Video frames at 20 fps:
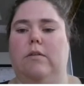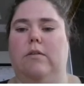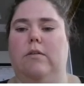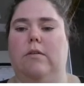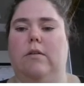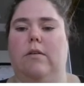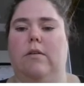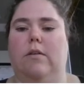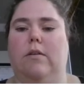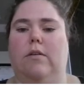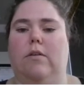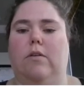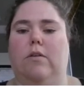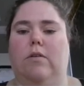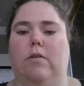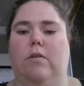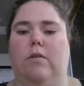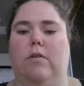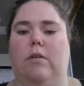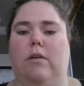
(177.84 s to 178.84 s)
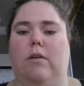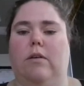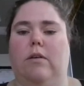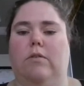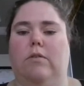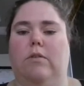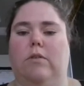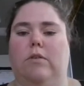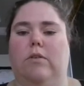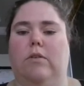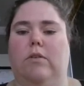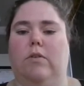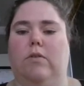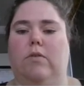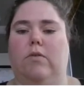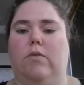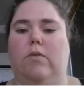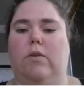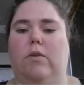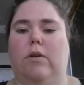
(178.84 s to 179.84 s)
So that gives us 3x
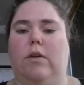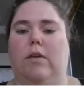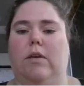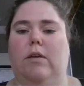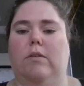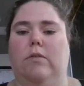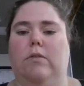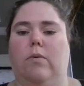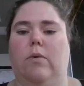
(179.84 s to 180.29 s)
squared.